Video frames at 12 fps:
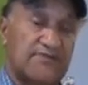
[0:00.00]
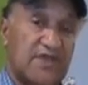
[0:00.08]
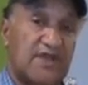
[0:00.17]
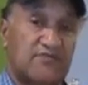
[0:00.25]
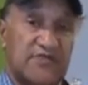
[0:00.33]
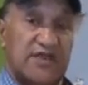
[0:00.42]

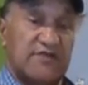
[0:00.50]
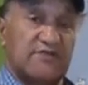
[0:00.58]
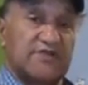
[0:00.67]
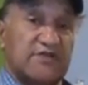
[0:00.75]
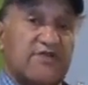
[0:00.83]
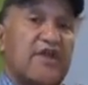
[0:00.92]
I'm dealing with
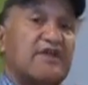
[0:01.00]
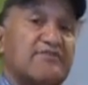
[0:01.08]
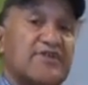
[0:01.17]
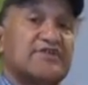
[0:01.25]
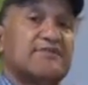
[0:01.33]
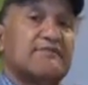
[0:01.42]
the Crown
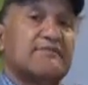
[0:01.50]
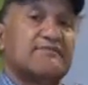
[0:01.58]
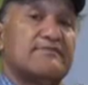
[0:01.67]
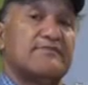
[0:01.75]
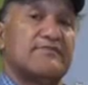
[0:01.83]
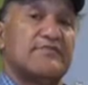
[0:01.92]
Britain
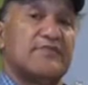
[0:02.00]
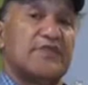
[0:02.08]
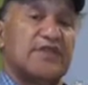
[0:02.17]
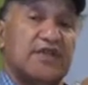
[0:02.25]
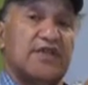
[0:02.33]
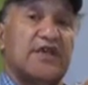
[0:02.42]

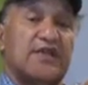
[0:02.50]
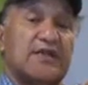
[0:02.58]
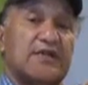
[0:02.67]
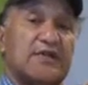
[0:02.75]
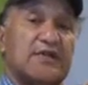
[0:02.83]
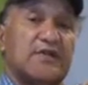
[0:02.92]
here,
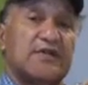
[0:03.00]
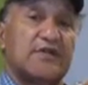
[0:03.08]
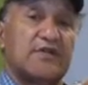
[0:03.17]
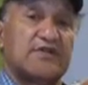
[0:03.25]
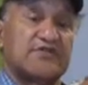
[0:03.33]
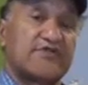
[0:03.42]

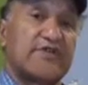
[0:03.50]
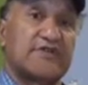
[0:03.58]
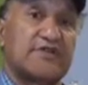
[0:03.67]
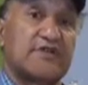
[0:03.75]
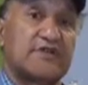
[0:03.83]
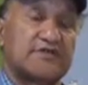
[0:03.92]

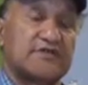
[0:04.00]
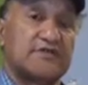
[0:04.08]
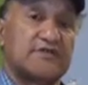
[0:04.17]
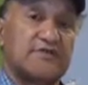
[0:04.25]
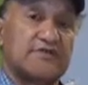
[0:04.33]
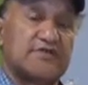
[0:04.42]
straight
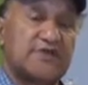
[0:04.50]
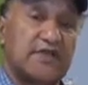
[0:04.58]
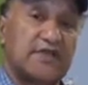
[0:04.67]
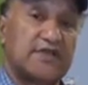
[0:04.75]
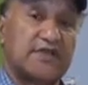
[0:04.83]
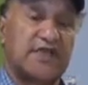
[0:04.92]
to
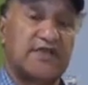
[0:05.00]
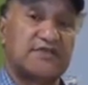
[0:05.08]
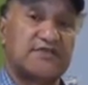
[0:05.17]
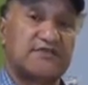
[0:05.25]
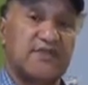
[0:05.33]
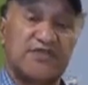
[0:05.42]
the
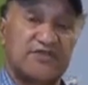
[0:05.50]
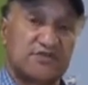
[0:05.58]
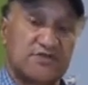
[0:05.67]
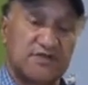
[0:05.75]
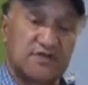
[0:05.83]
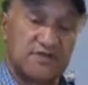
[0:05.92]
King's Bench
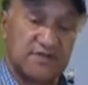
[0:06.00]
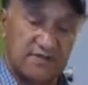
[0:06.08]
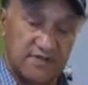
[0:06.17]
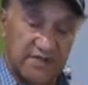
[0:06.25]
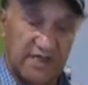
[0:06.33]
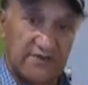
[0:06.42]

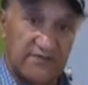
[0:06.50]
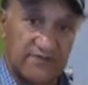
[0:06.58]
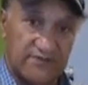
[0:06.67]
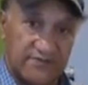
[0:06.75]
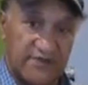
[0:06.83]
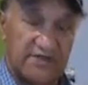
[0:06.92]
Native
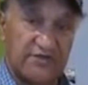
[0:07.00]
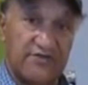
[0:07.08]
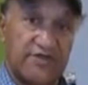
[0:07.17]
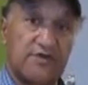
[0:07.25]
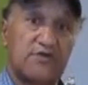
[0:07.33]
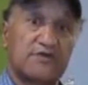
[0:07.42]
Grand Jury
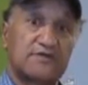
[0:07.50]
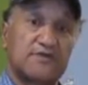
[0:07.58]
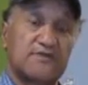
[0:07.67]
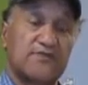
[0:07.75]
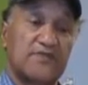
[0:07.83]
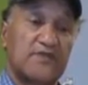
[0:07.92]
Court,
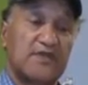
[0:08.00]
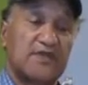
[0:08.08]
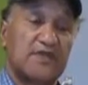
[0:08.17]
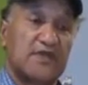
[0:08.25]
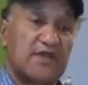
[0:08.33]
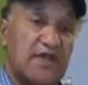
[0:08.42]

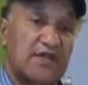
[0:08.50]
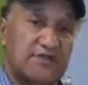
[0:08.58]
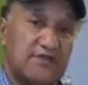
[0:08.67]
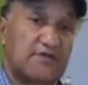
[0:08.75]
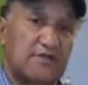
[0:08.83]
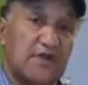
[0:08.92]
and
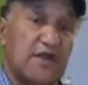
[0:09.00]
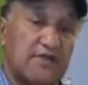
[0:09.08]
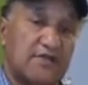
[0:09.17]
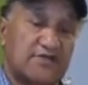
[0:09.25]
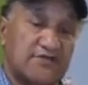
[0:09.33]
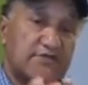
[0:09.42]
you're
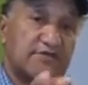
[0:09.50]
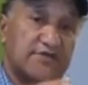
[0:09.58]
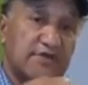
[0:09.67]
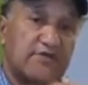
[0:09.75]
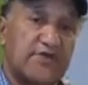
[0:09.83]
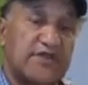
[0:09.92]
going through the
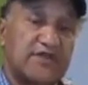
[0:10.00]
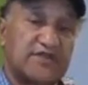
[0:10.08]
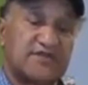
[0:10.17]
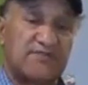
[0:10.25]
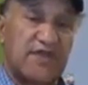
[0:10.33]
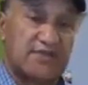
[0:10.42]

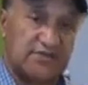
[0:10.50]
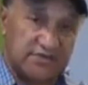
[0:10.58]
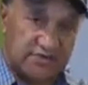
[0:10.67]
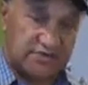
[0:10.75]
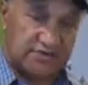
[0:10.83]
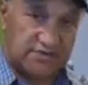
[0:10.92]
Queen's
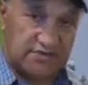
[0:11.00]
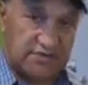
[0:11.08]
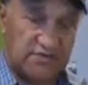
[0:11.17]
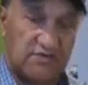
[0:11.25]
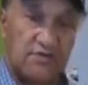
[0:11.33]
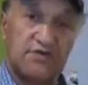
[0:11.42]
Bench
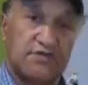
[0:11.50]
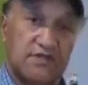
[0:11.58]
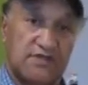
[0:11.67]
Court